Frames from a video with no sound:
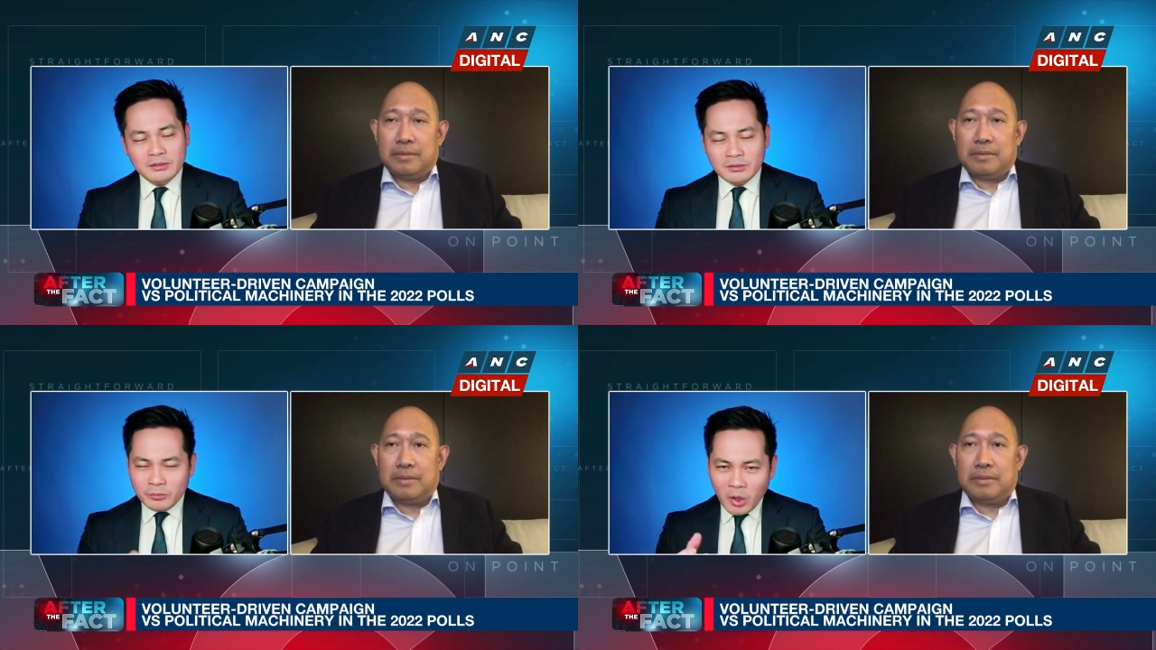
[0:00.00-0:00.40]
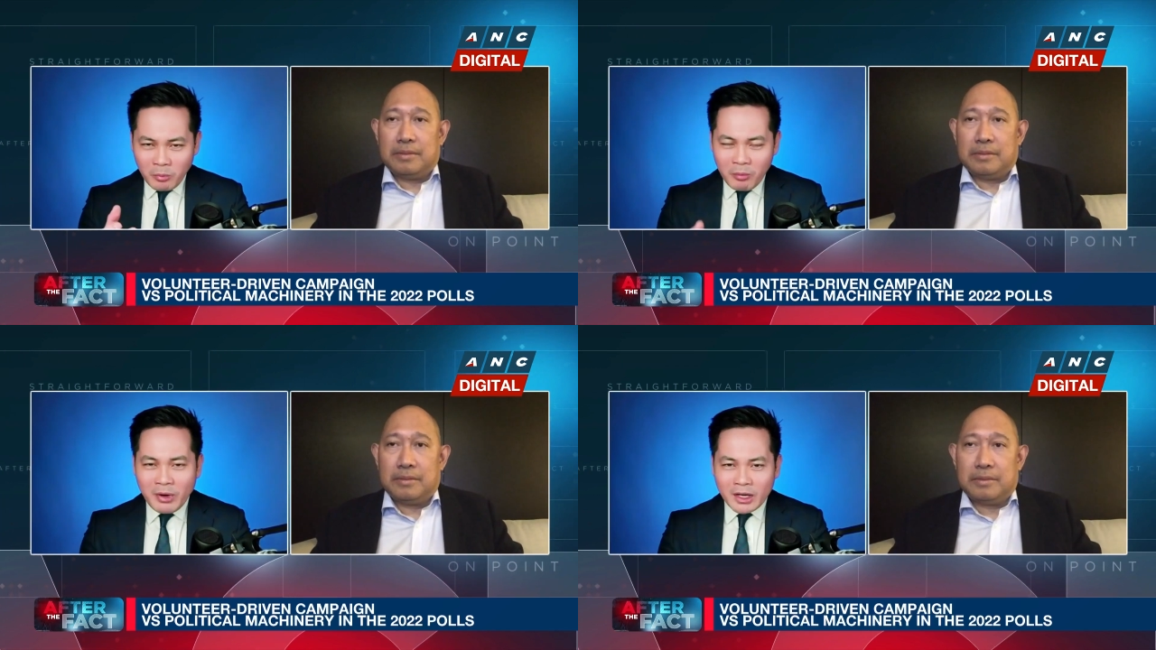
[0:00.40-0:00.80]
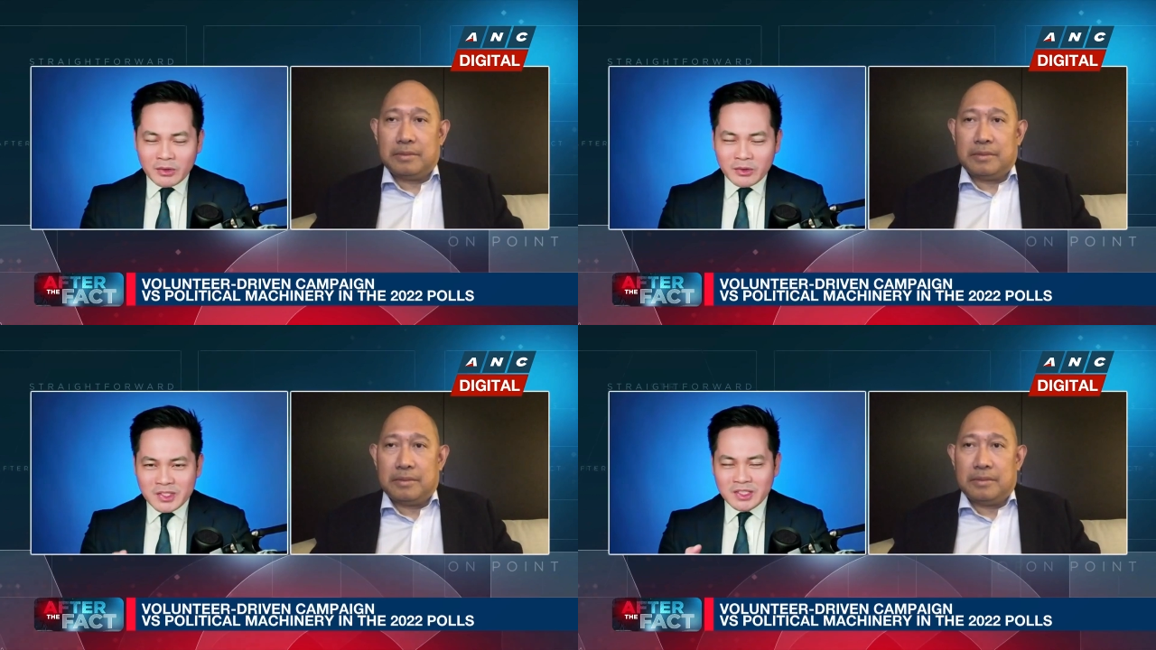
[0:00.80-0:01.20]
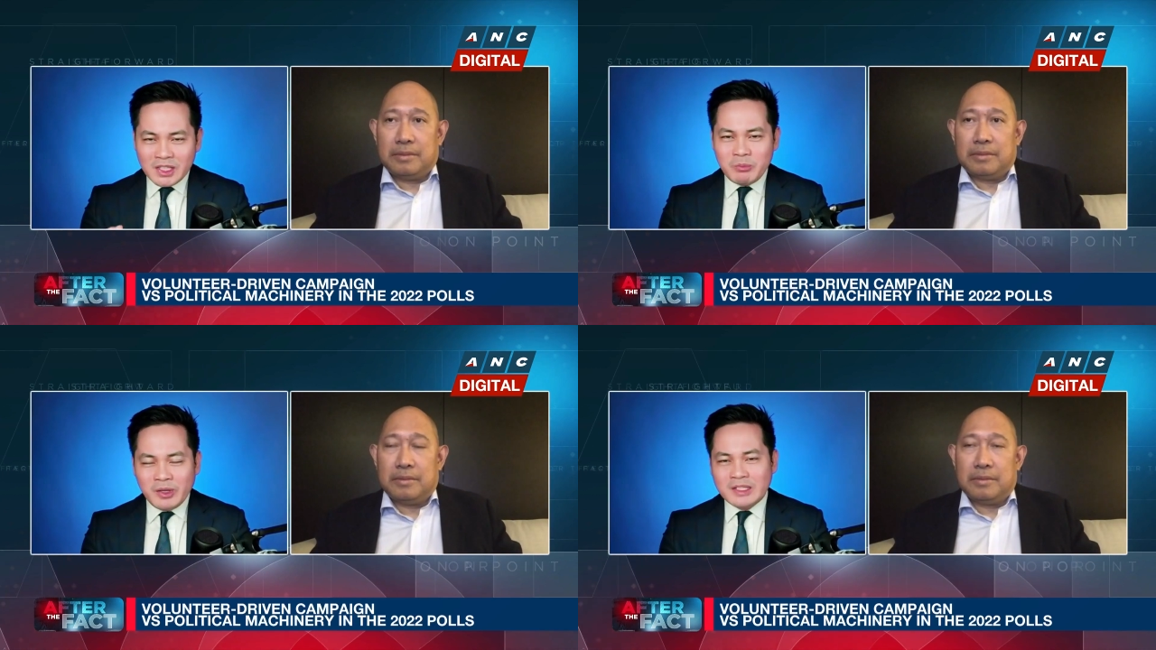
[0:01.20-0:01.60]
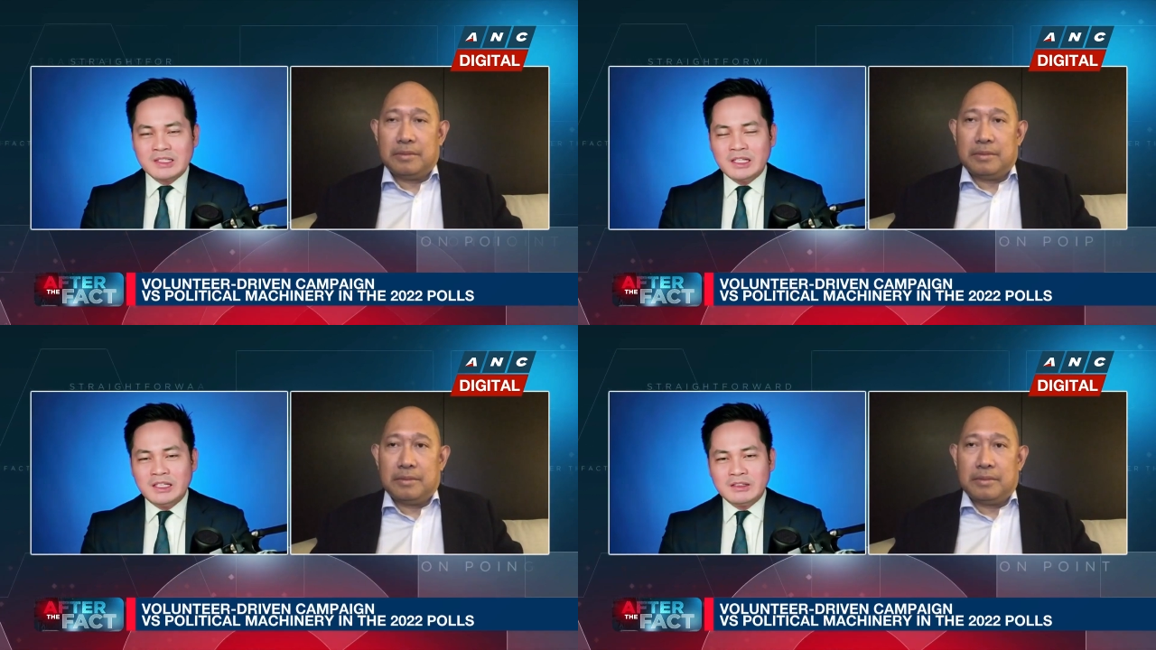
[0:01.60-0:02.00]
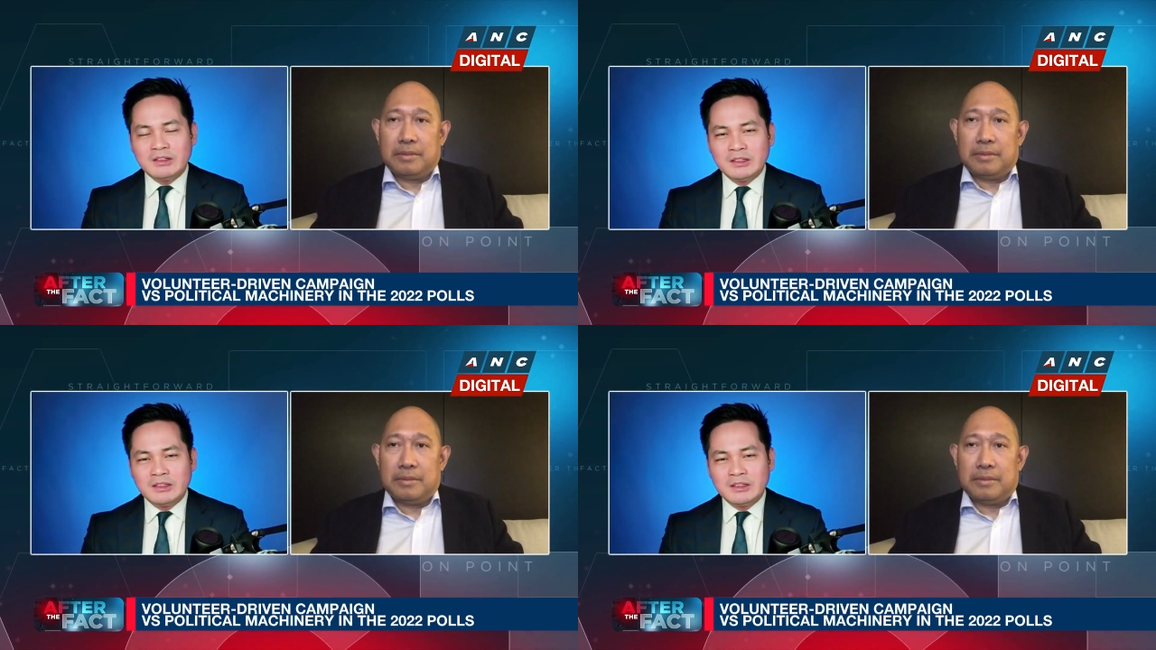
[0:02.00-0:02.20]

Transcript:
Speaker 1: Bongbong Marcos is keeping his lead.